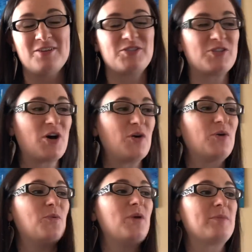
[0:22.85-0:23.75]

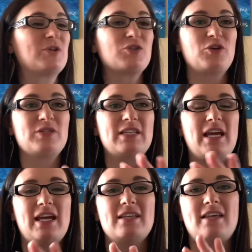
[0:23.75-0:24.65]
So what I'm going to show you
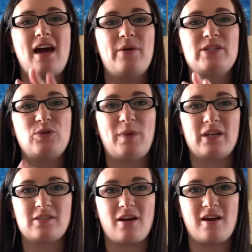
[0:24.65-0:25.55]
today is how I tune my
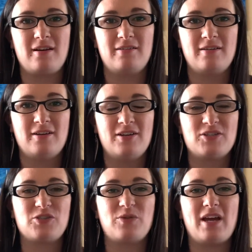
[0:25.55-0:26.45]
guitar
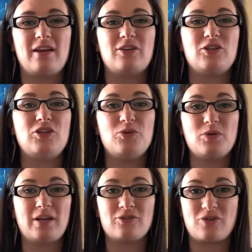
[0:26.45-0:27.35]
so that
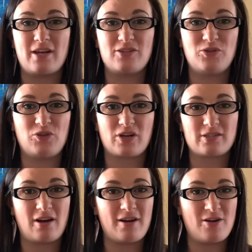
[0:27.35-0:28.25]
you can try to tune your
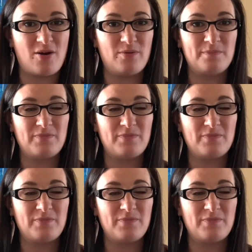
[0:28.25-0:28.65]
guitar at home.